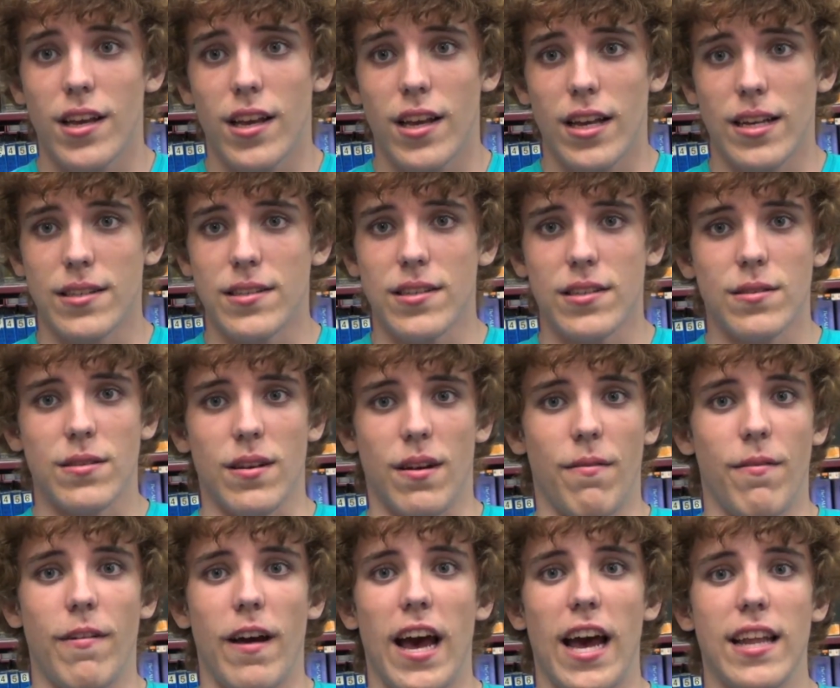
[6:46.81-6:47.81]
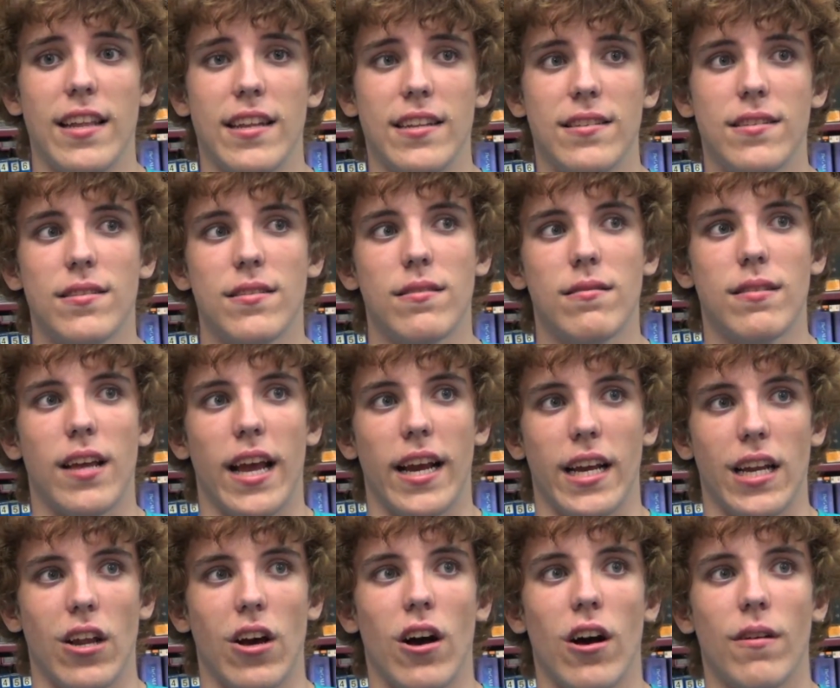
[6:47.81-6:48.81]
It's just a fad that's
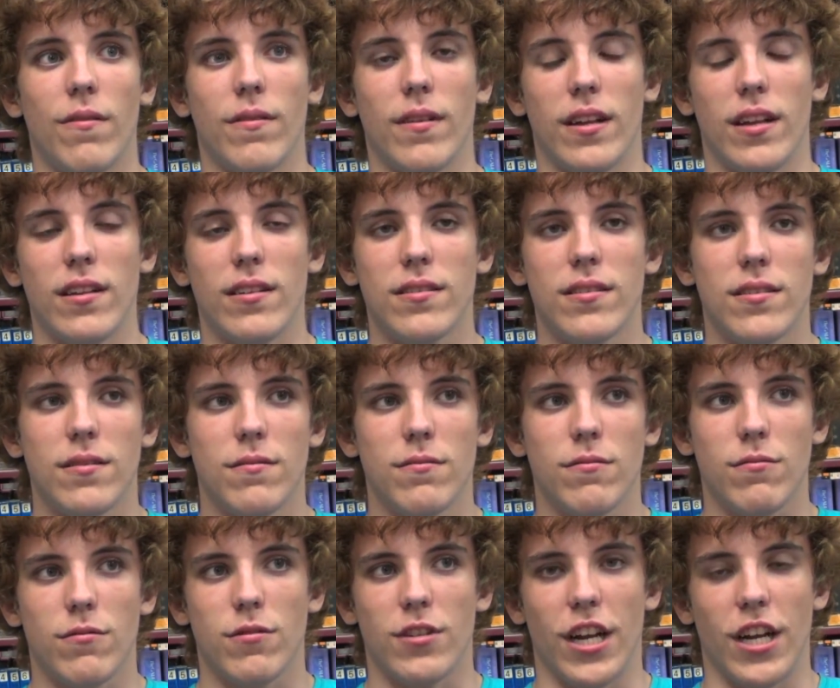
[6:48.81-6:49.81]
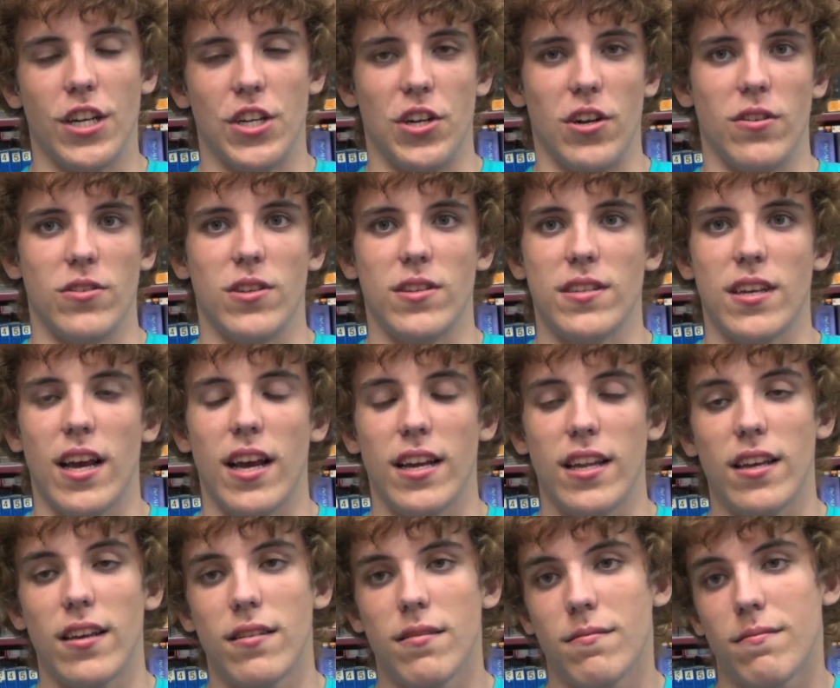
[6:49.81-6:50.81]
taken off and it's changing our society.